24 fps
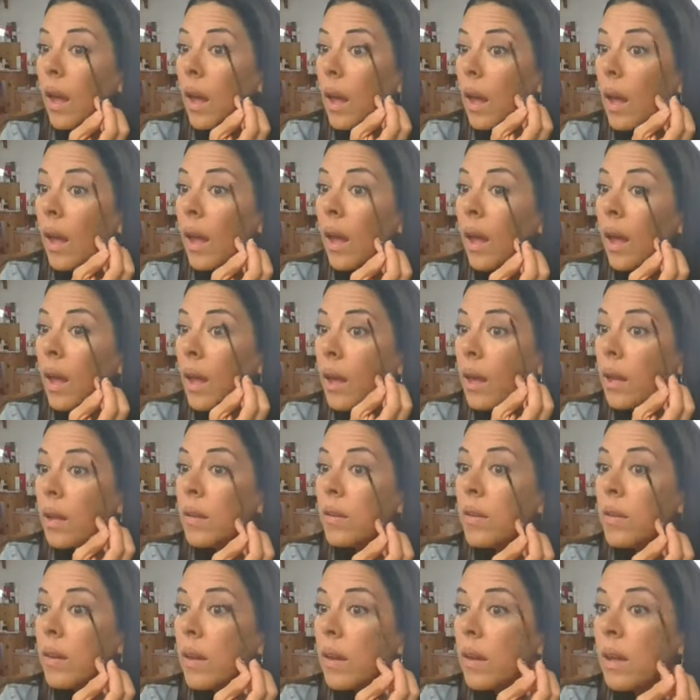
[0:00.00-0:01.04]

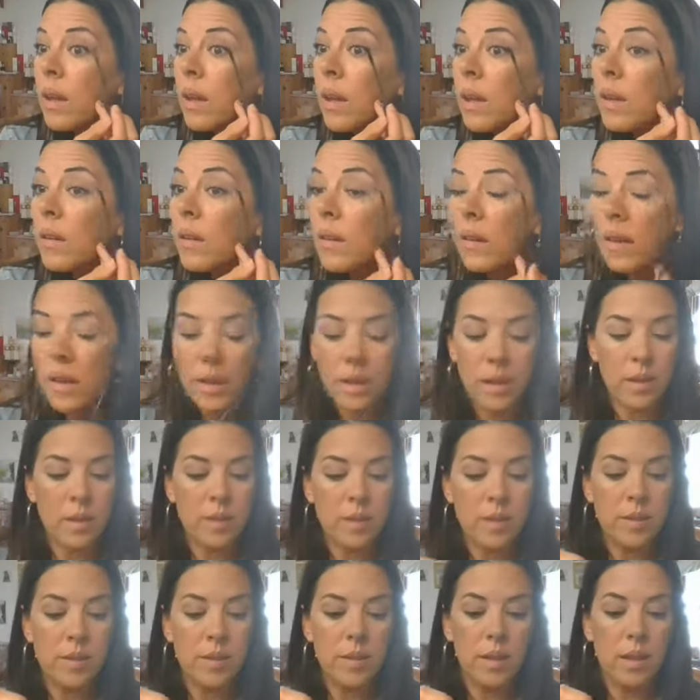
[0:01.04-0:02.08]
And it
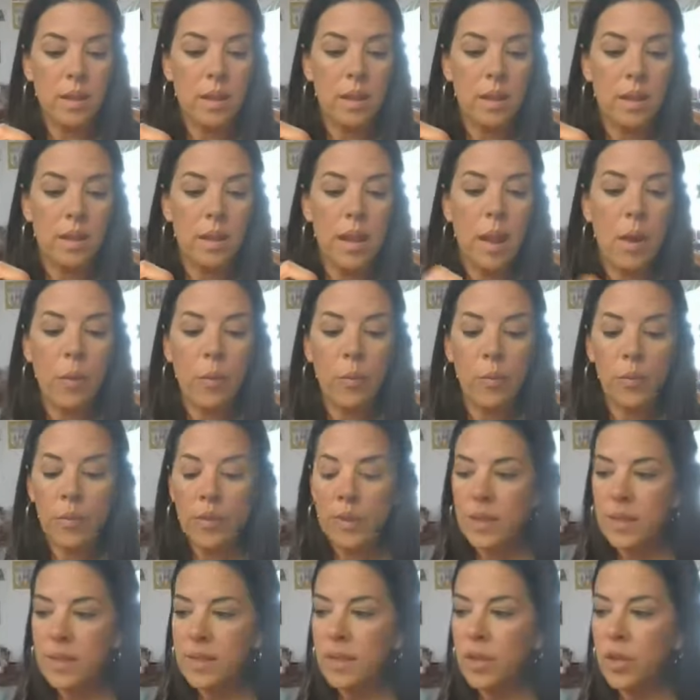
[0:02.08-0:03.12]
is, now this